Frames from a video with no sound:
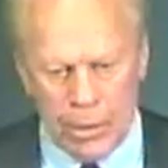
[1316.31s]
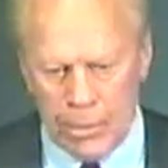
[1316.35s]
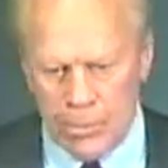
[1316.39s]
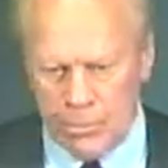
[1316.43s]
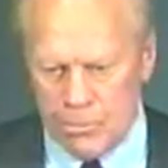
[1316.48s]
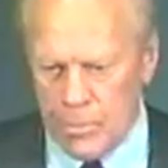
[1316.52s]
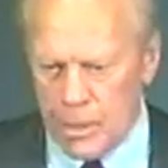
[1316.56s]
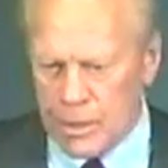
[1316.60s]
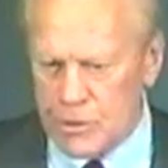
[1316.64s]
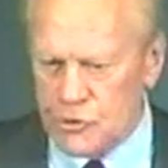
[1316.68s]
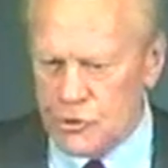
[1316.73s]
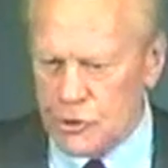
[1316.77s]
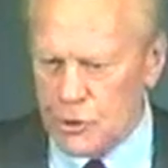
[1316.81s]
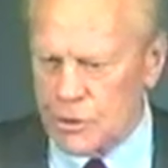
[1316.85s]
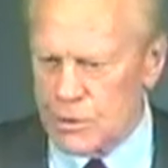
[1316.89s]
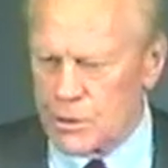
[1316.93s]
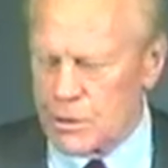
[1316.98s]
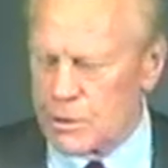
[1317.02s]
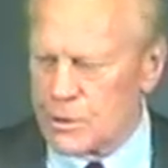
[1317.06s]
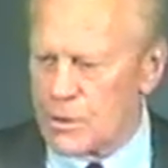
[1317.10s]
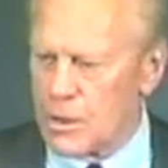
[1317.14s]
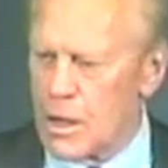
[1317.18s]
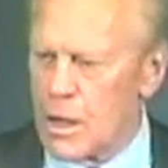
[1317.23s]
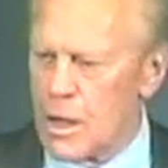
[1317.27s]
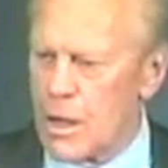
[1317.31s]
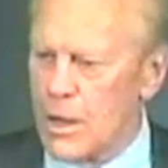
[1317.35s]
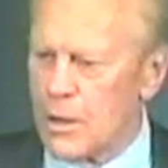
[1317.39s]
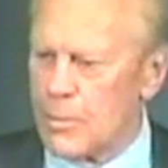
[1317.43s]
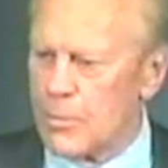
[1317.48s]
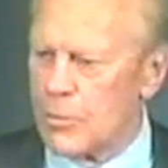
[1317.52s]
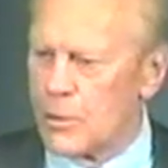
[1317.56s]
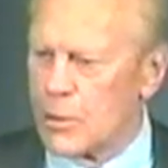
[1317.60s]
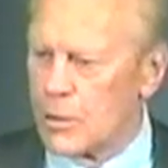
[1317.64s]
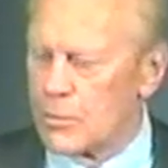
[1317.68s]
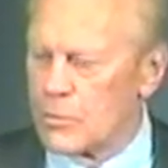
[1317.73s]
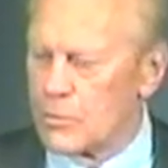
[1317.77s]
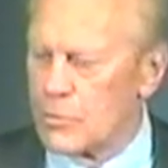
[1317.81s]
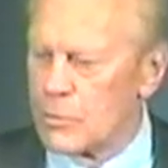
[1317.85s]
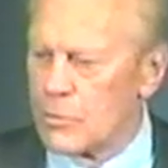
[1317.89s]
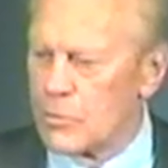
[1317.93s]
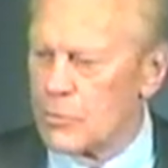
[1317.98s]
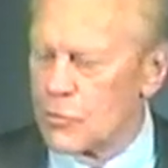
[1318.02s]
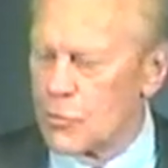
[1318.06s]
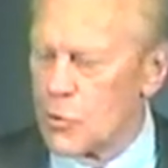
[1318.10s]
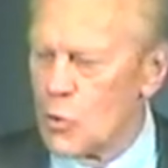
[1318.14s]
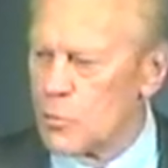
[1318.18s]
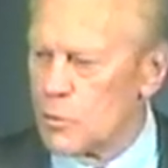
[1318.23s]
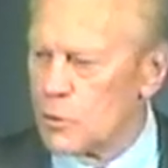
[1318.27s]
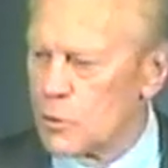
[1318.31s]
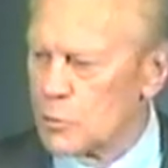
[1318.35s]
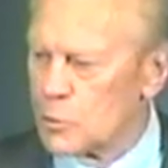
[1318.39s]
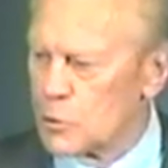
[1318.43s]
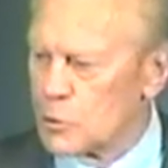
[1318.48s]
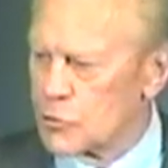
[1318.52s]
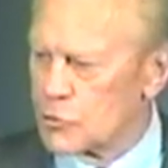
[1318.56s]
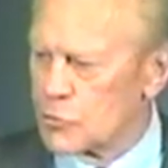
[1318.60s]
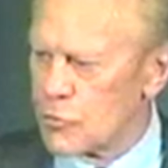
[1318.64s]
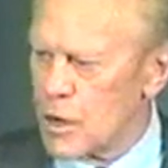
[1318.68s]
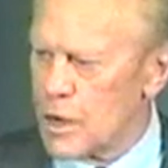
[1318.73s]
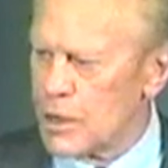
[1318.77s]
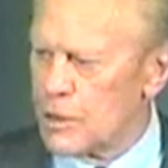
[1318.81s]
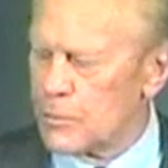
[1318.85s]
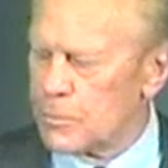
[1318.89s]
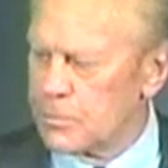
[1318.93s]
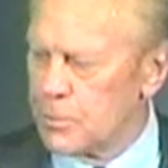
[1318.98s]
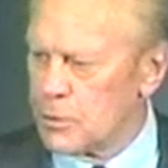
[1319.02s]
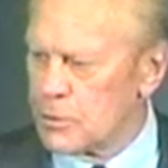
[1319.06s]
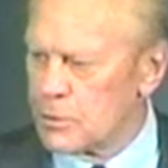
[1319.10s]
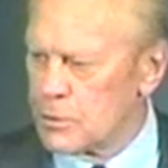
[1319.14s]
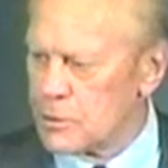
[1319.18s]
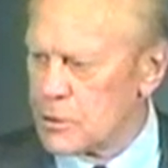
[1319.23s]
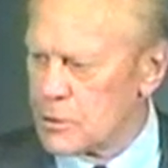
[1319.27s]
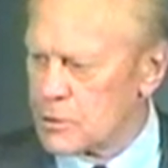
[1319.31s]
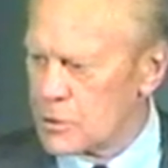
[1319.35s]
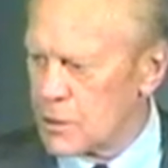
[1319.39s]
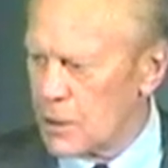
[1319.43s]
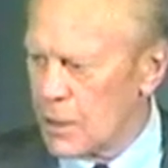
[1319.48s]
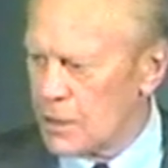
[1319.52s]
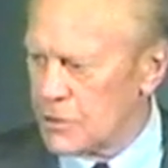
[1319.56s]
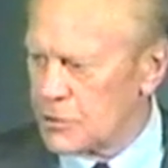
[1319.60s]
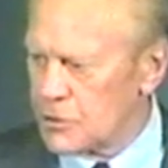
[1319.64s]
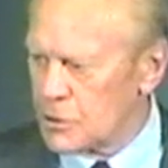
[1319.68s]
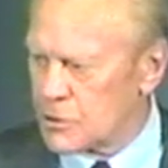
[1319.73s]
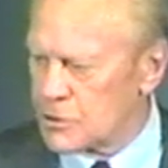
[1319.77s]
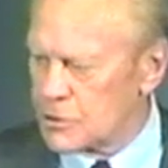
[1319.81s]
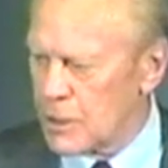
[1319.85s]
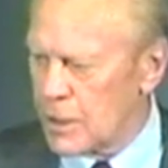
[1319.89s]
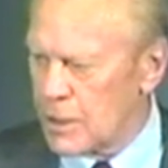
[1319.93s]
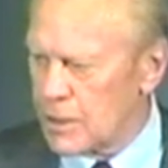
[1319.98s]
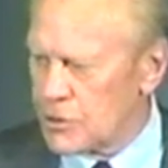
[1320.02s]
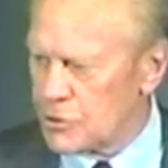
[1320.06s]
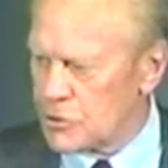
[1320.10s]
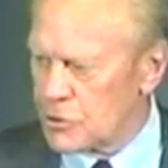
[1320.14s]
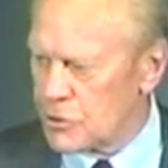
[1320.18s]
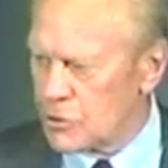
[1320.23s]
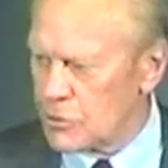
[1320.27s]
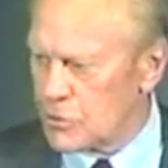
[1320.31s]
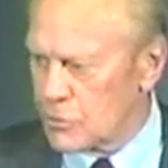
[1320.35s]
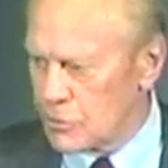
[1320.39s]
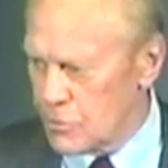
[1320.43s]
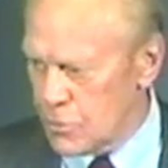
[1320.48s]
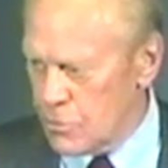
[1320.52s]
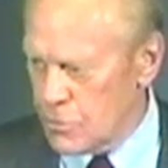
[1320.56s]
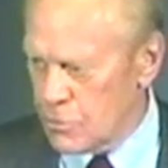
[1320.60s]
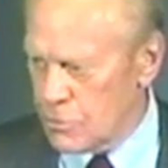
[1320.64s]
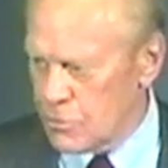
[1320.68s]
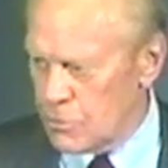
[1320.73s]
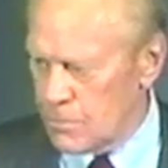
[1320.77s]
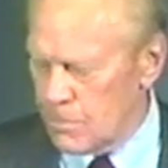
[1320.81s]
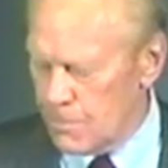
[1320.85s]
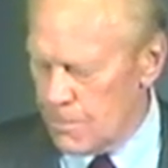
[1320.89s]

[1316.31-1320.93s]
much at the time that Truman was trying to put this legislation through.